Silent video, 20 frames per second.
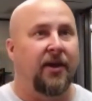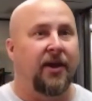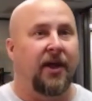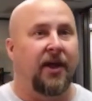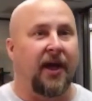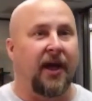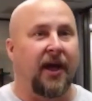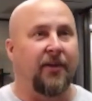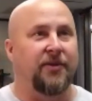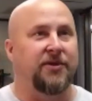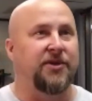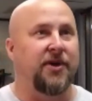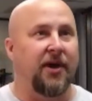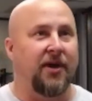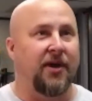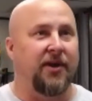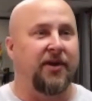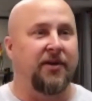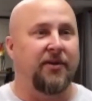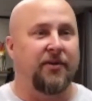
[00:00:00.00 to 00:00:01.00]
I was
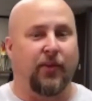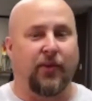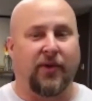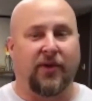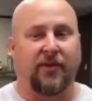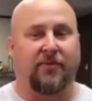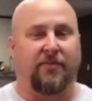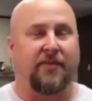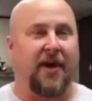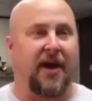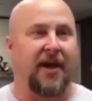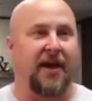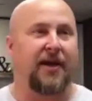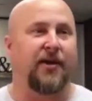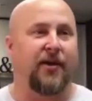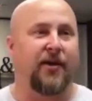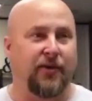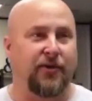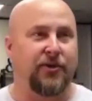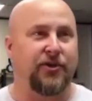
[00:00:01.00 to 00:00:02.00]
on with my
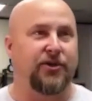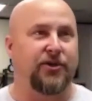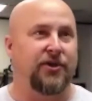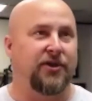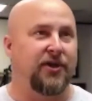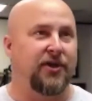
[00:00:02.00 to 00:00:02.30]
coach